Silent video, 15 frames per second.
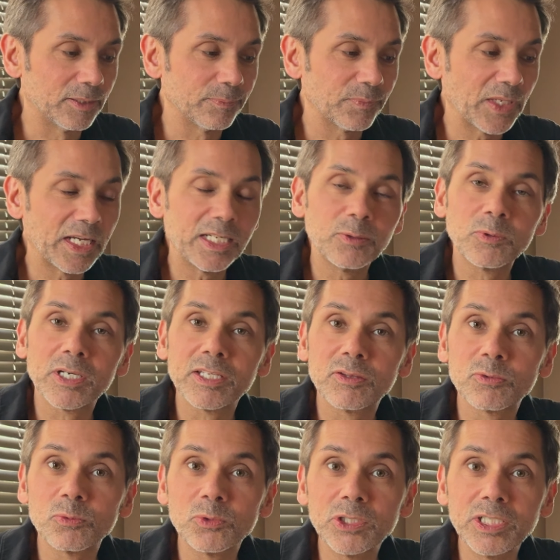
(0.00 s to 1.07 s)
Anyway,
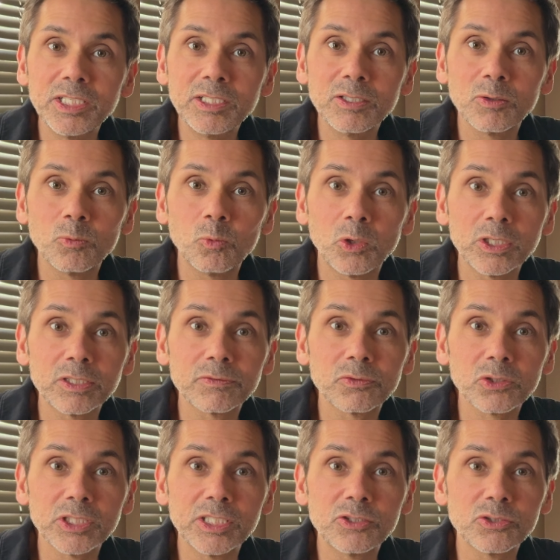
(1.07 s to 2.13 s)
3
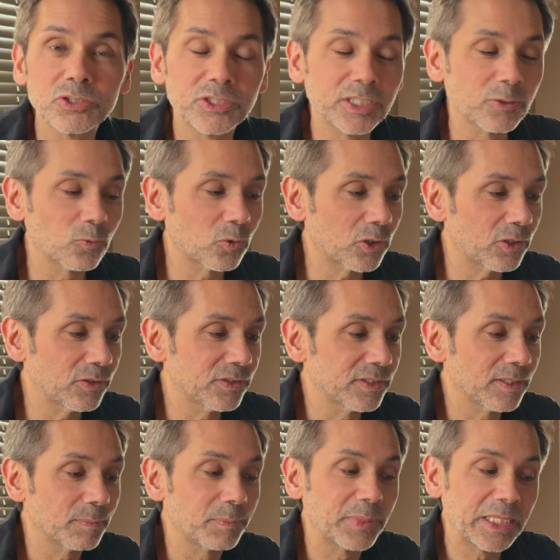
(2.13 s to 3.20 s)
wonderful, interesting words:
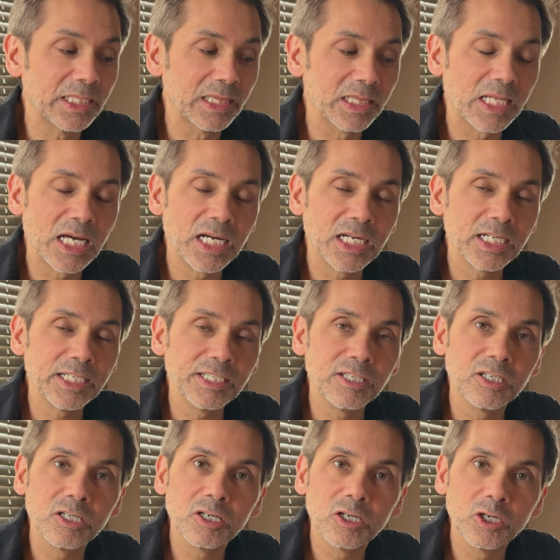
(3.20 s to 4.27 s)
belie,
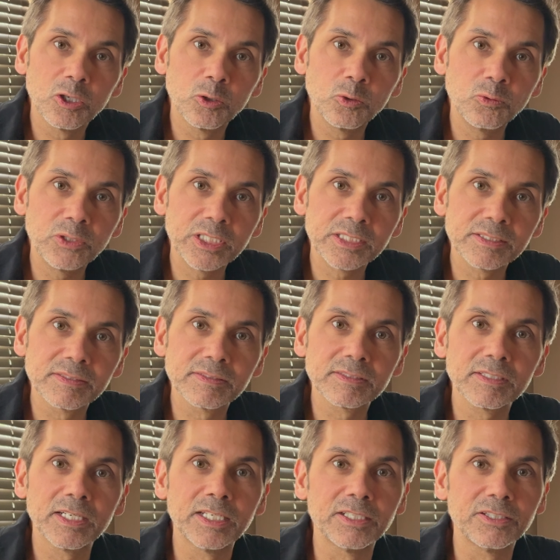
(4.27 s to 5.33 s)

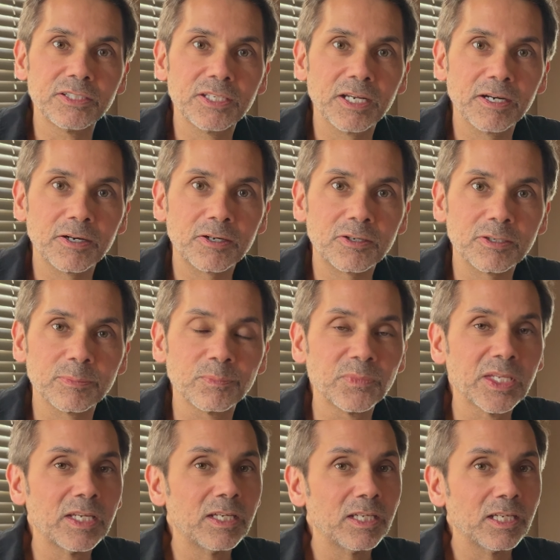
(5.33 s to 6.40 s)
onus, and carom.
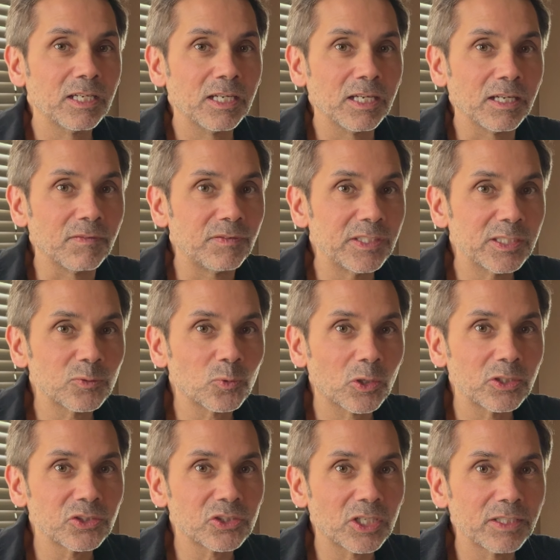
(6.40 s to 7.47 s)
If these
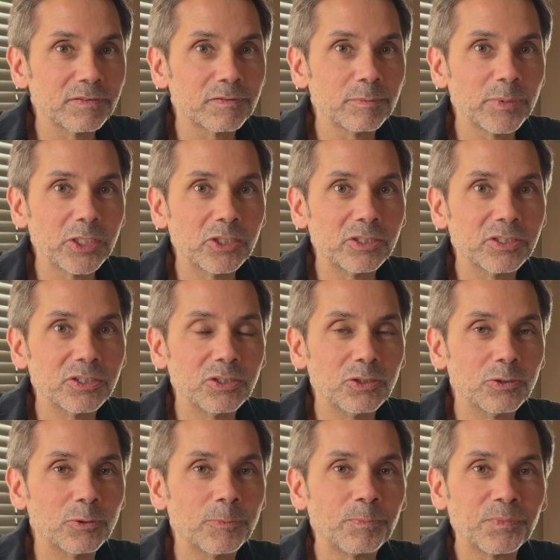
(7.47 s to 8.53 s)
words are unfamiliar to you,